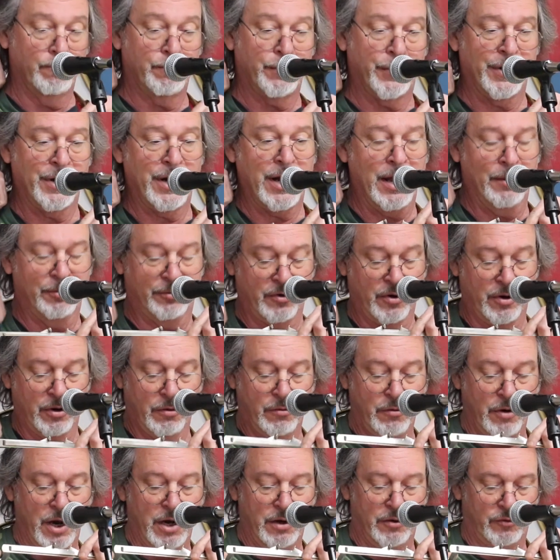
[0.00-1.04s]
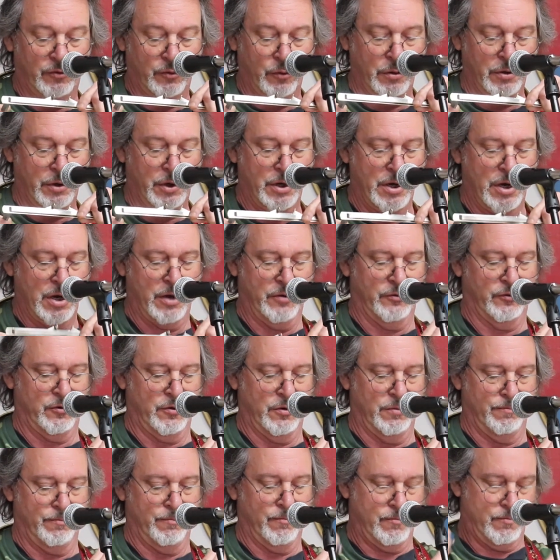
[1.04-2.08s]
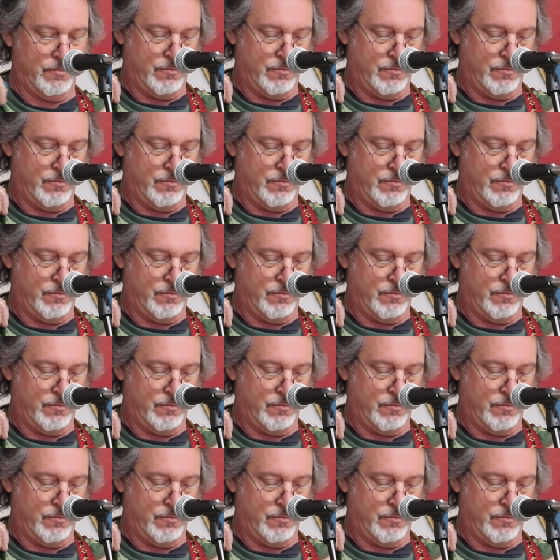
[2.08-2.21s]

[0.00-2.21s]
perhaps our greatest organizer,